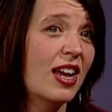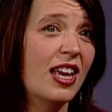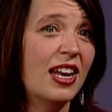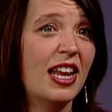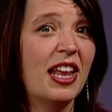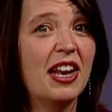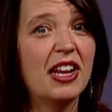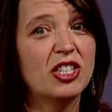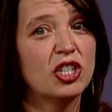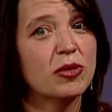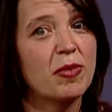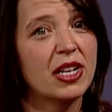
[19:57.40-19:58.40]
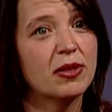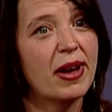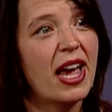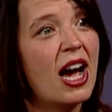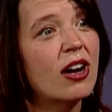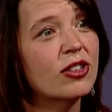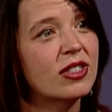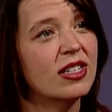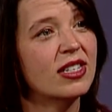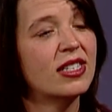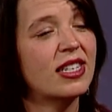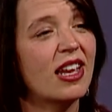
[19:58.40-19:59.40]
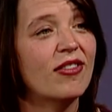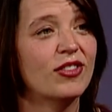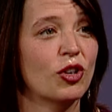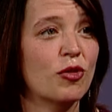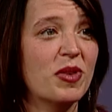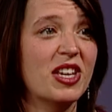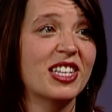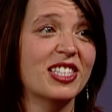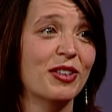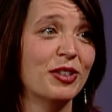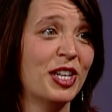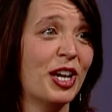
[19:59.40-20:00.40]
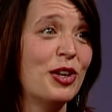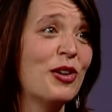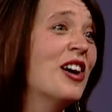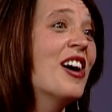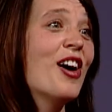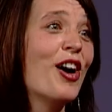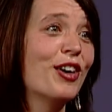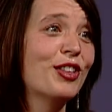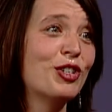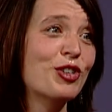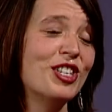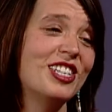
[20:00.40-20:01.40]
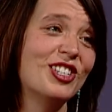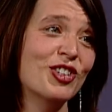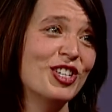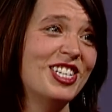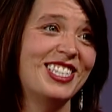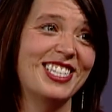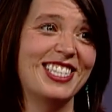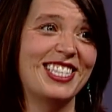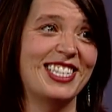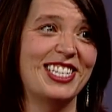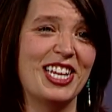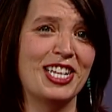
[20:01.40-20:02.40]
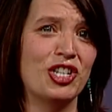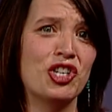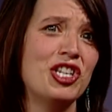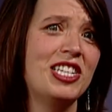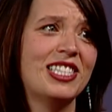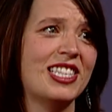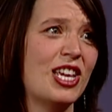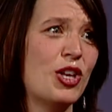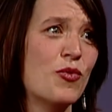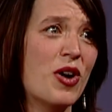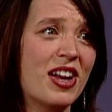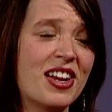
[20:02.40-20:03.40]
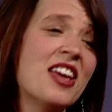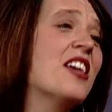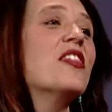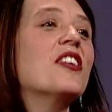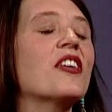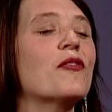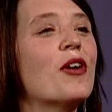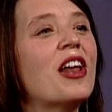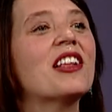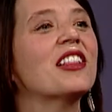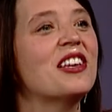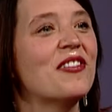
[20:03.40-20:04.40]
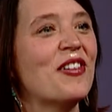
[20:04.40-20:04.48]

And, and it just makes my house this safe zone because I will tell you all the treat, treats and, and cheats that you want, they're readily